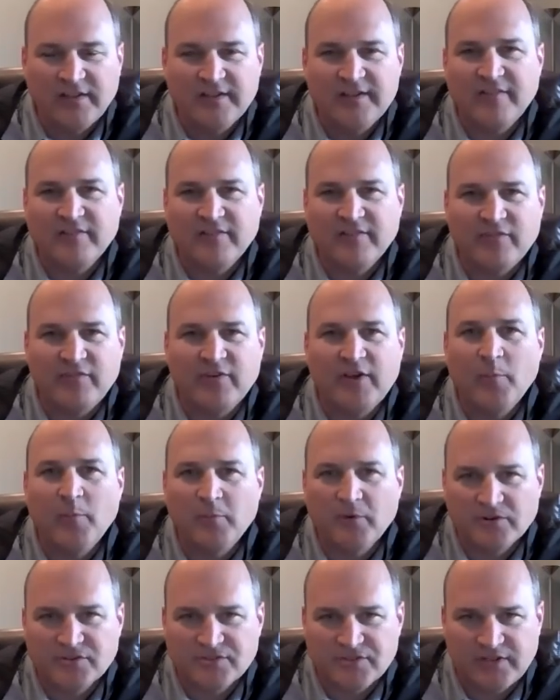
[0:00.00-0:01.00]
didn't have enough
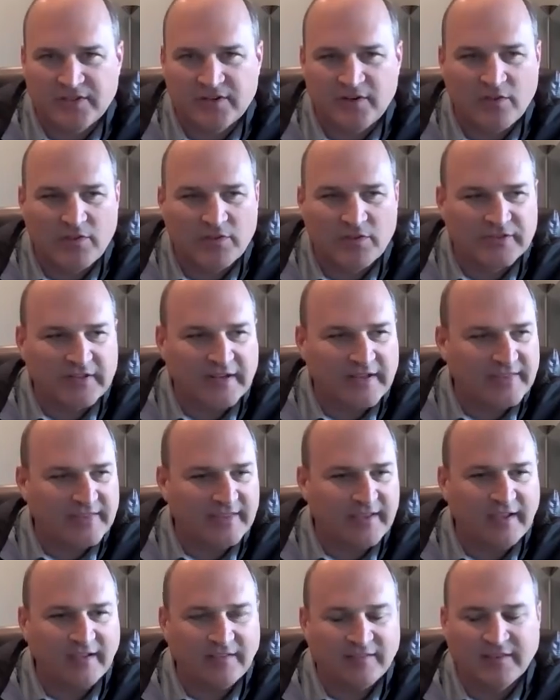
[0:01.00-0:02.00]
helpers, and all those kind of
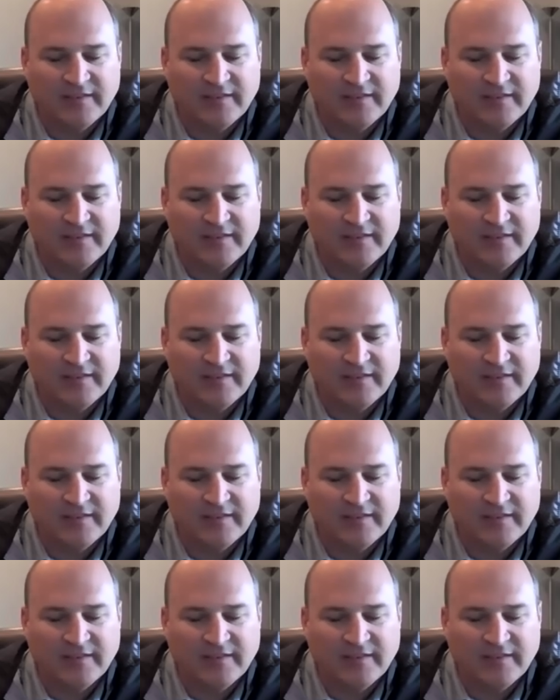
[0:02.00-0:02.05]
things.